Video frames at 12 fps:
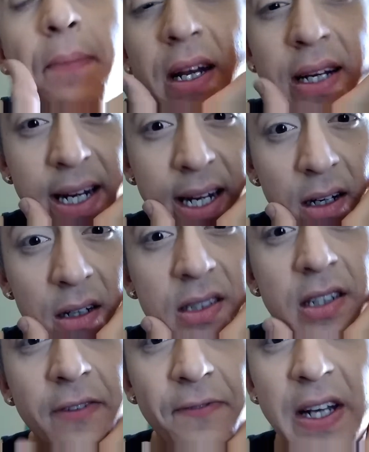adhere to
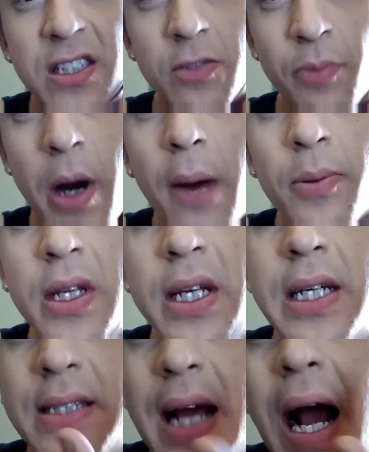the faces properly
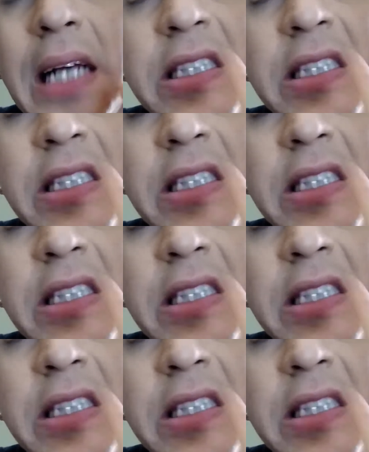because it has